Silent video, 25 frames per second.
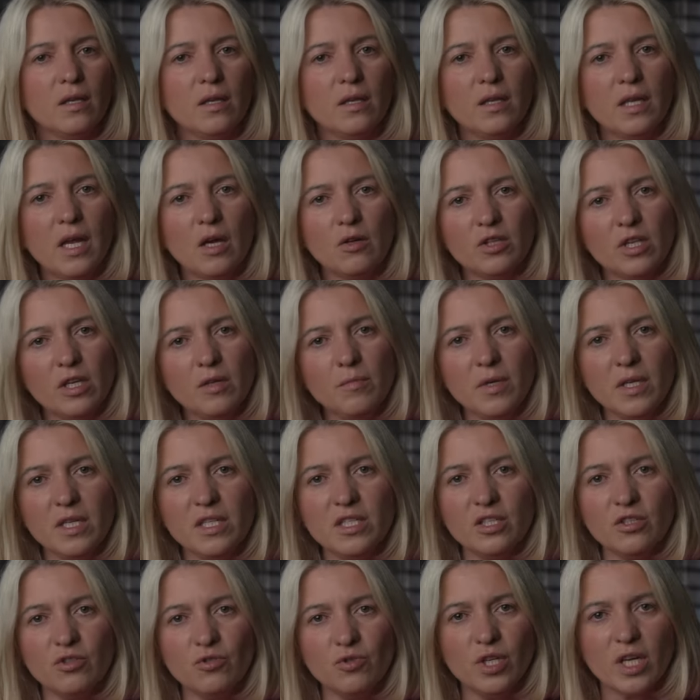Now, 10
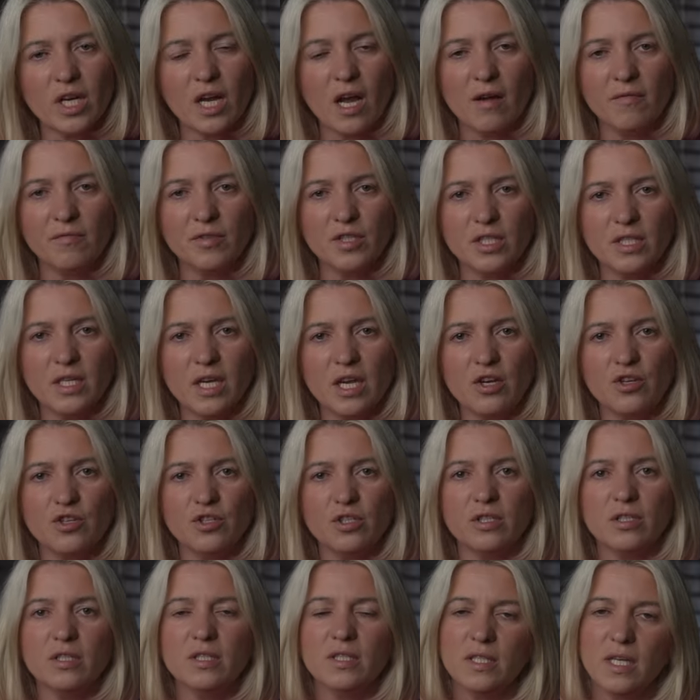minutes into the
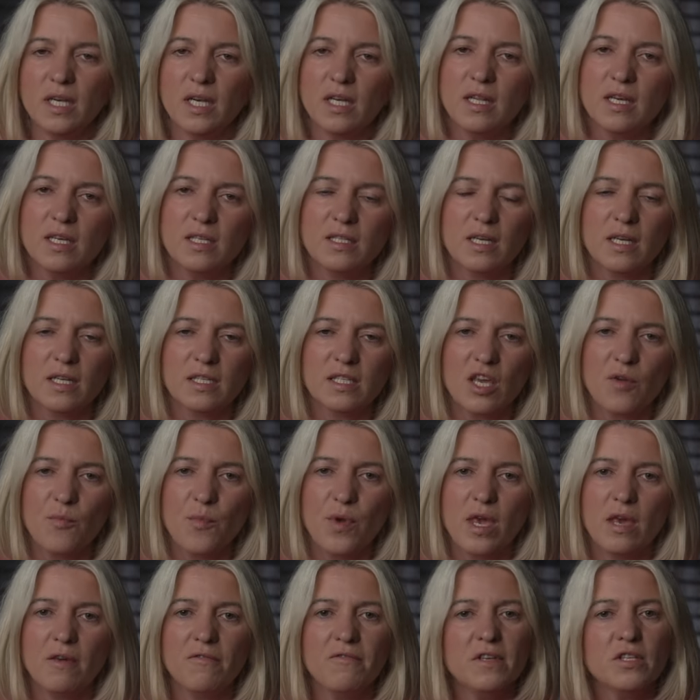conversation, Zed is asking
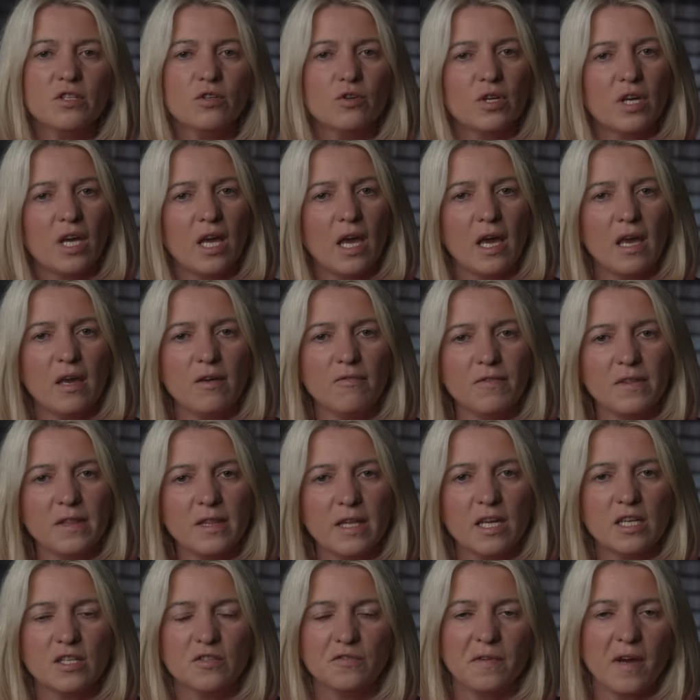me if it's okay if it
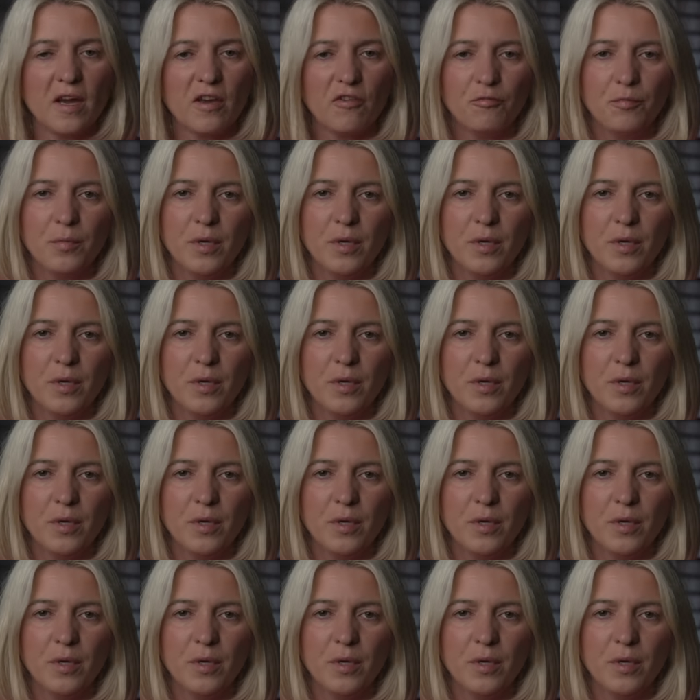takes 5